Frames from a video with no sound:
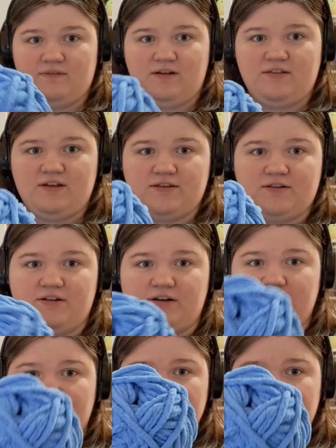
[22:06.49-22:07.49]
I think they'll
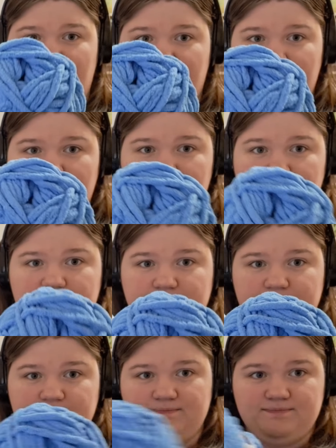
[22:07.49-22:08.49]
look good together.
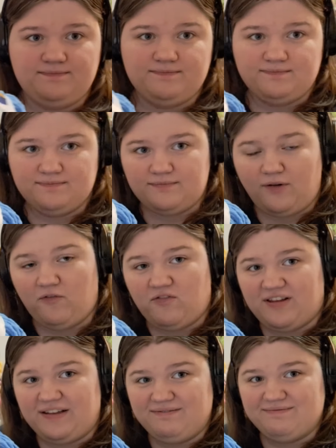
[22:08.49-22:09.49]

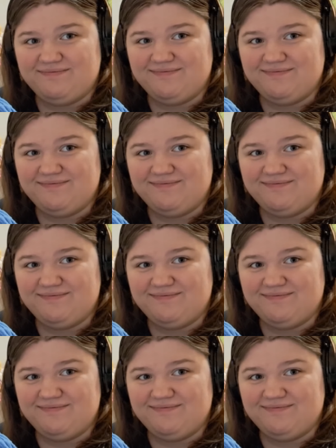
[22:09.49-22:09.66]
Hopefully.